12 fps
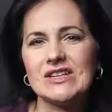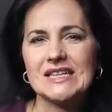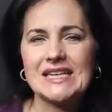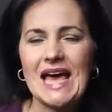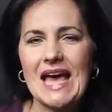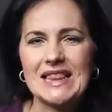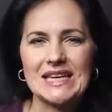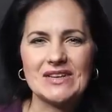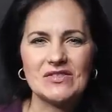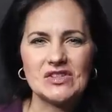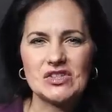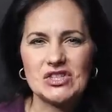will get, and
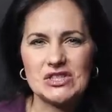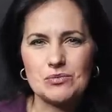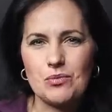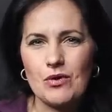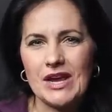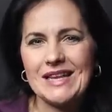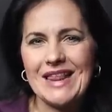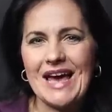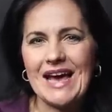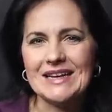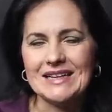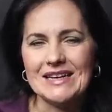it will just bring
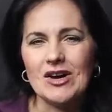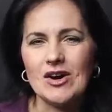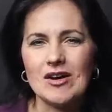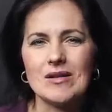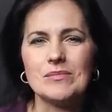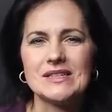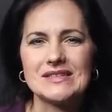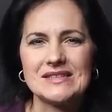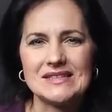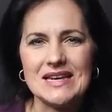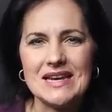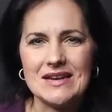that urban
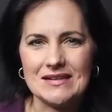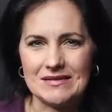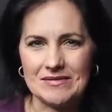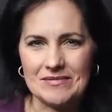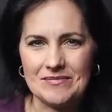scene.